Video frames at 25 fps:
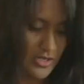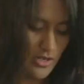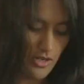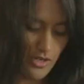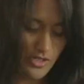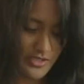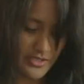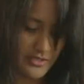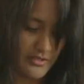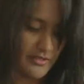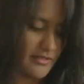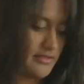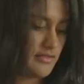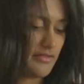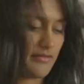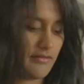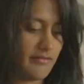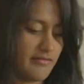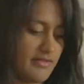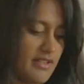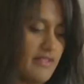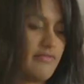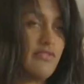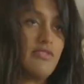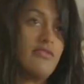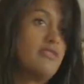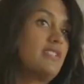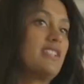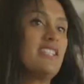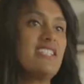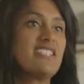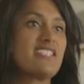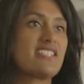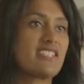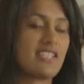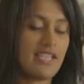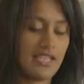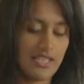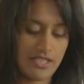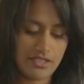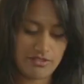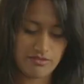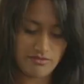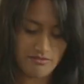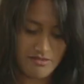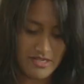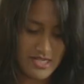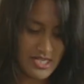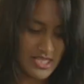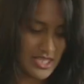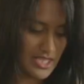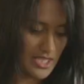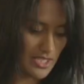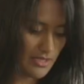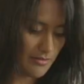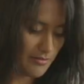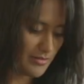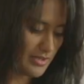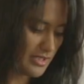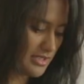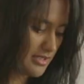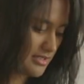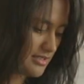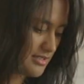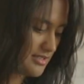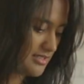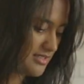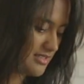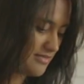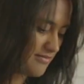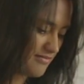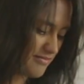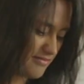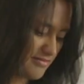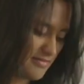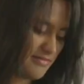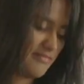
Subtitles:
I never really skin it or anything because